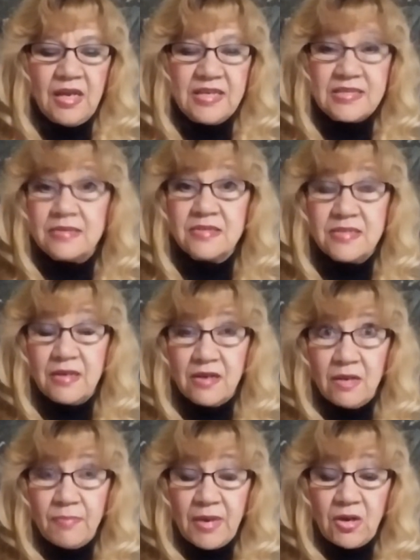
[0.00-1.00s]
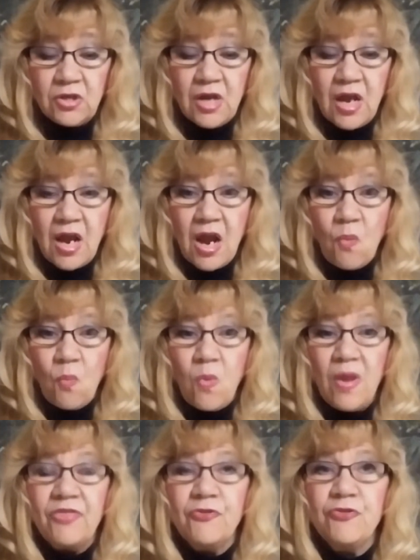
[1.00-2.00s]
He's going to tell you all about
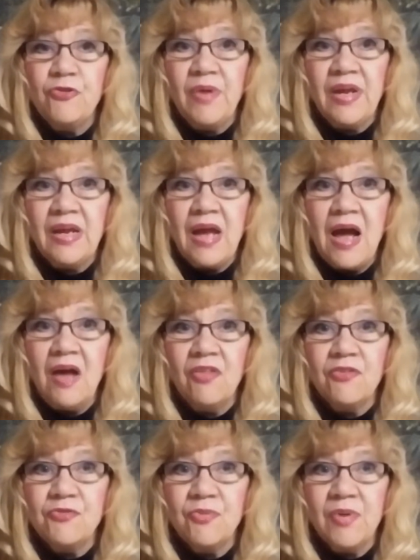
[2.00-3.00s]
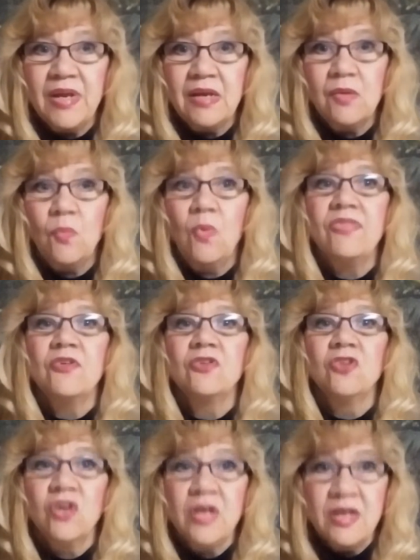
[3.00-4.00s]
what they're doing, how they're doing it, what they're
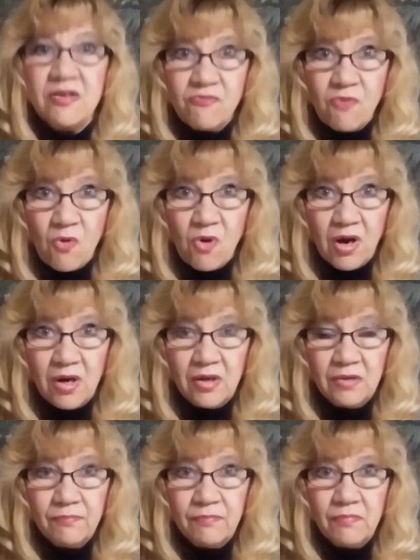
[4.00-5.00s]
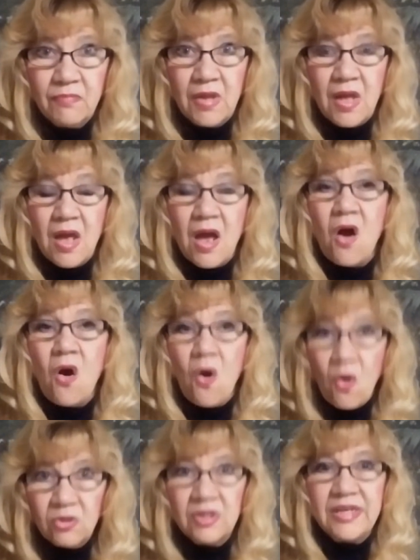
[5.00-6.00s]
looking for.
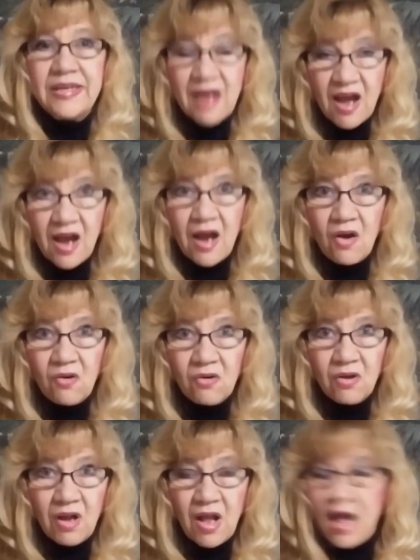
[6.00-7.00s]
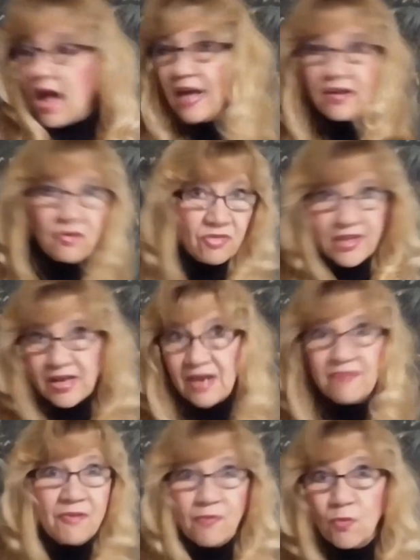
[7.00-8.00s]
Holy cow. I don't think
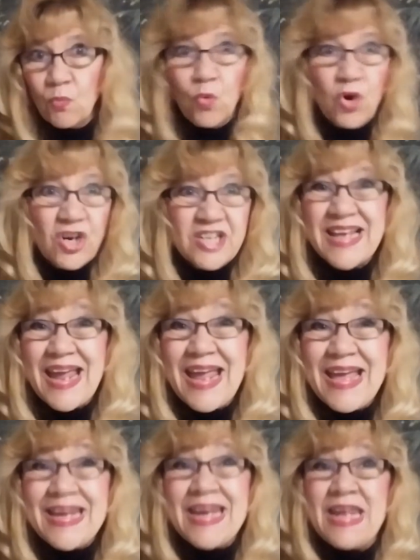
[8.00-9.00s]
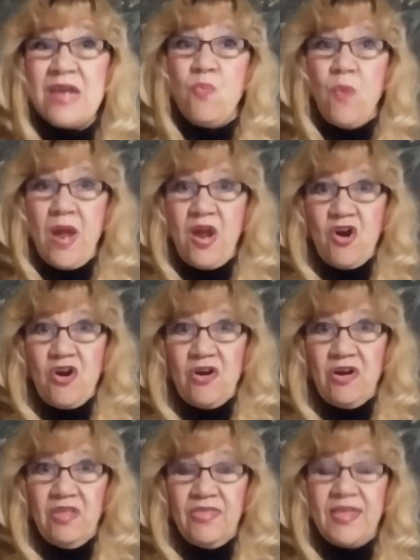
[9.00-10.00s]
I've ever worked anywhere
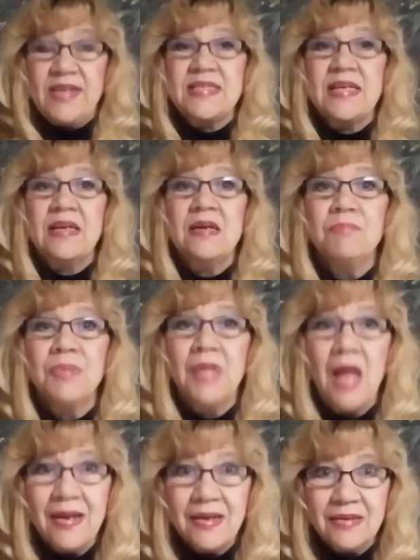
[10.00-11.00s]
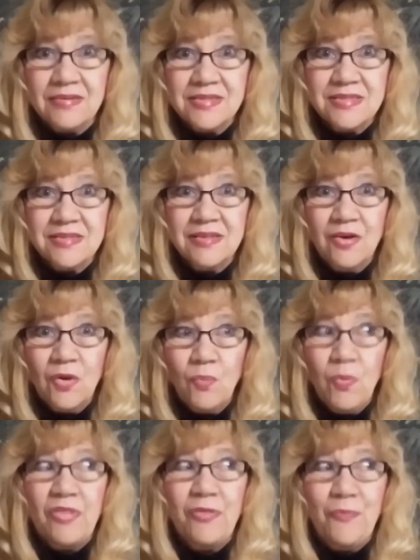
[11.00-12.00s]
that is in compliance
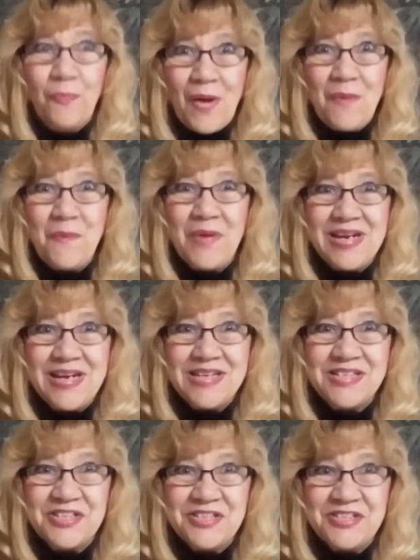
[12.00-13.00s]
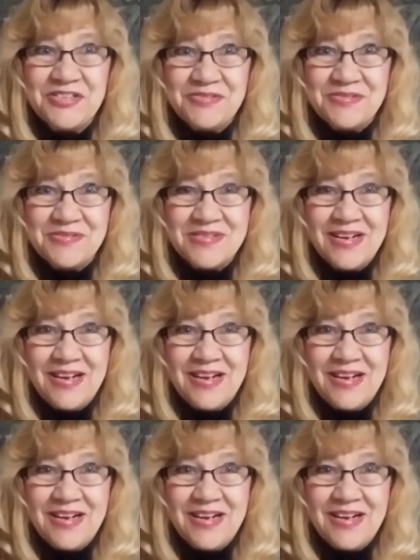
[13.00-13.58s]
with what we need to do.